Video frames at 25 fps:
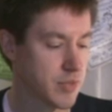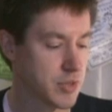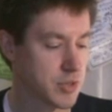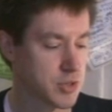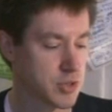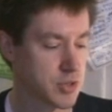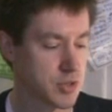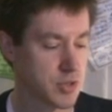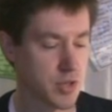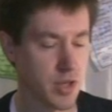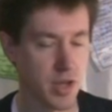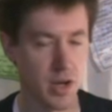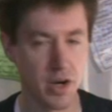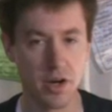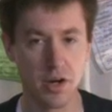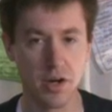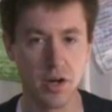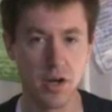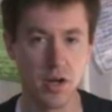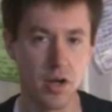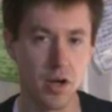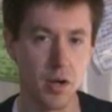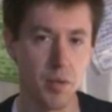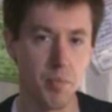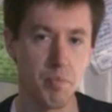This is
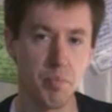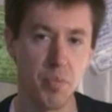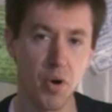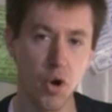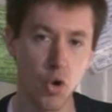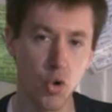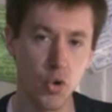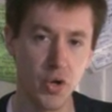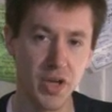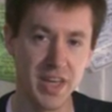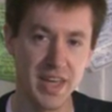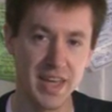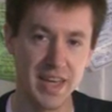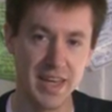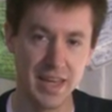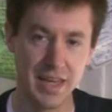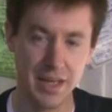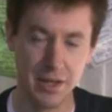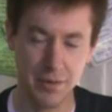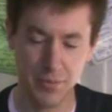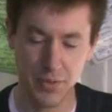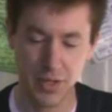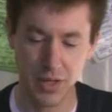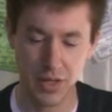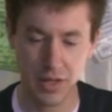their
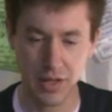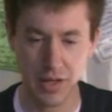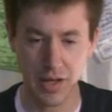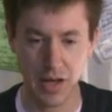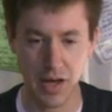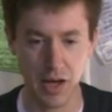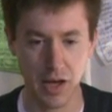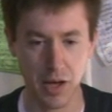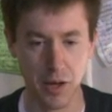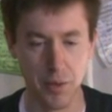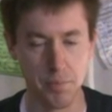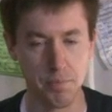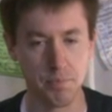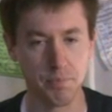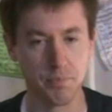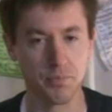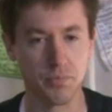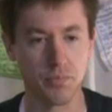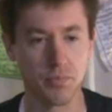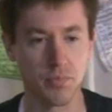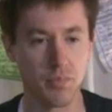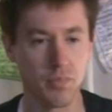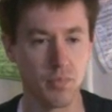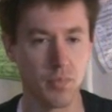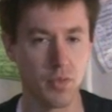Bohea.
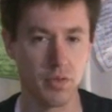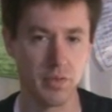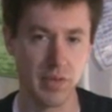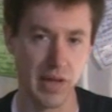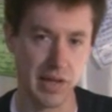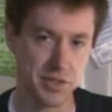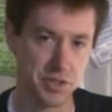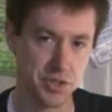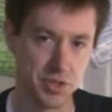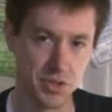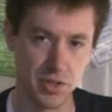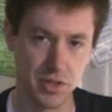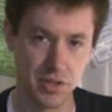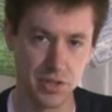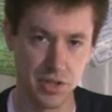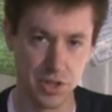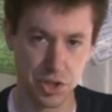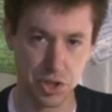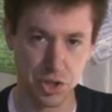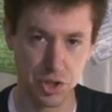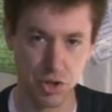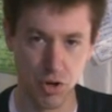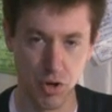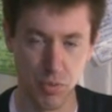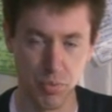That's the
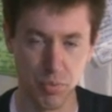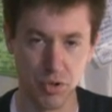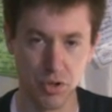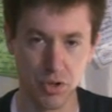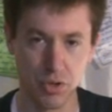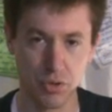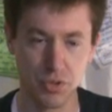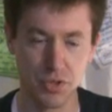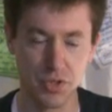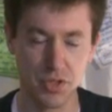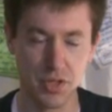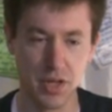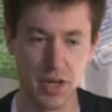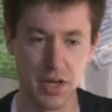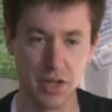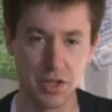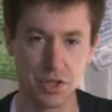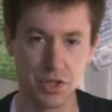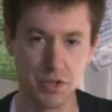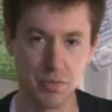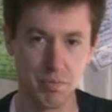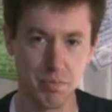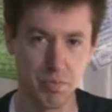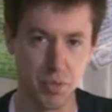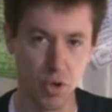dictionary
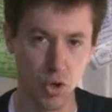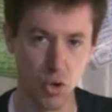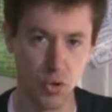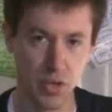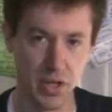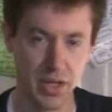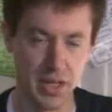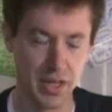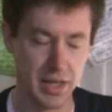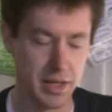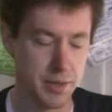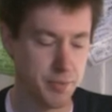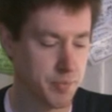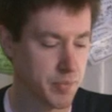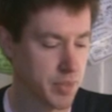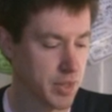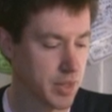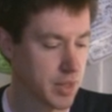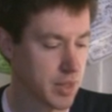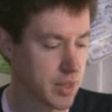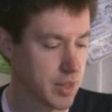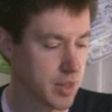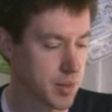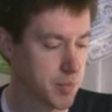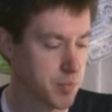pronunciation, Bohea,
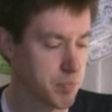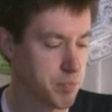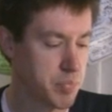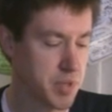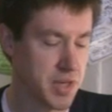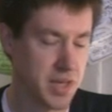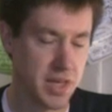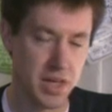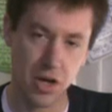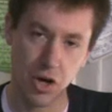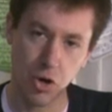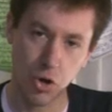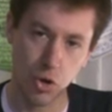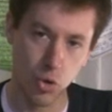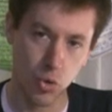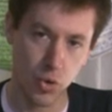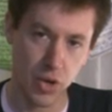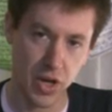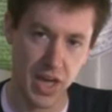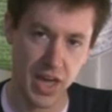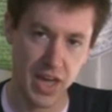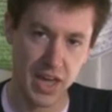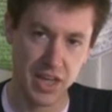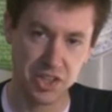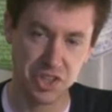
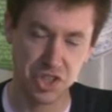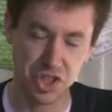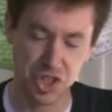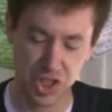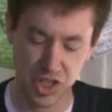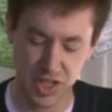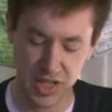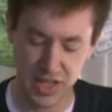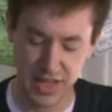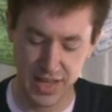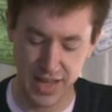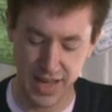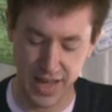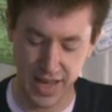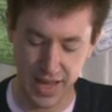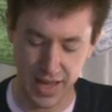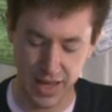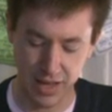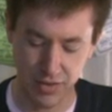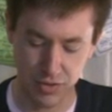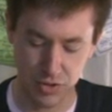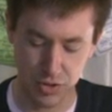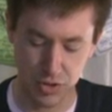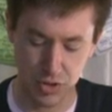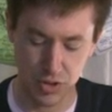
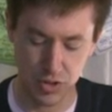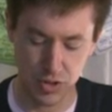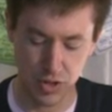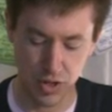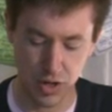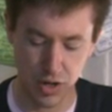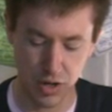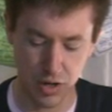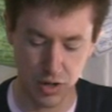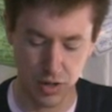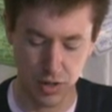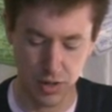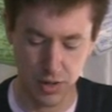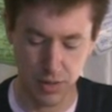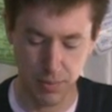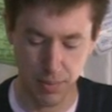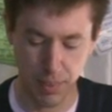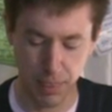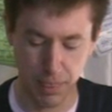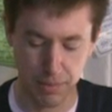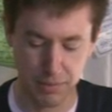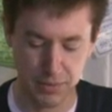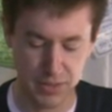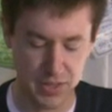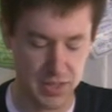B-O-H-E-A. This is their
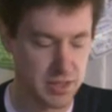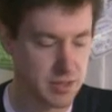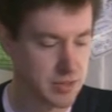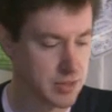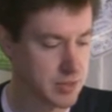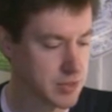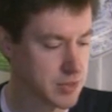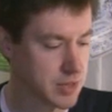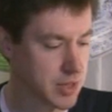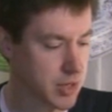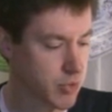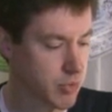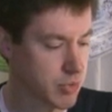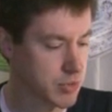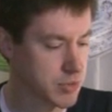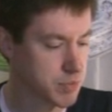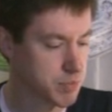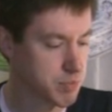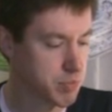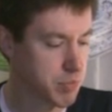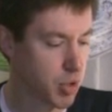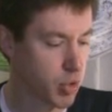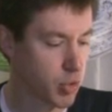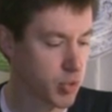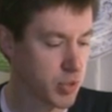TeasEtc's
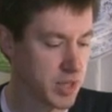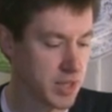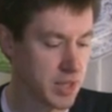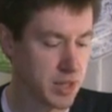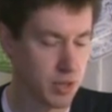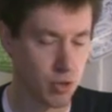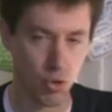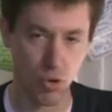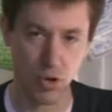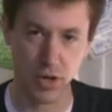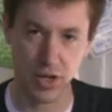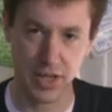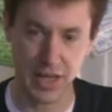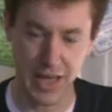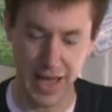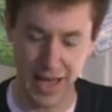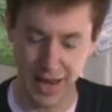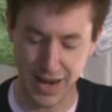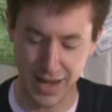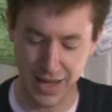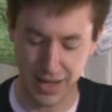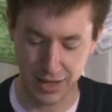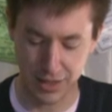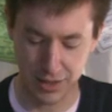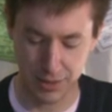Bohea
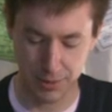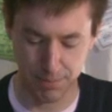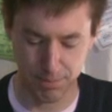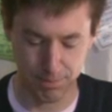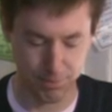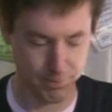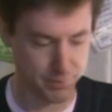Organic.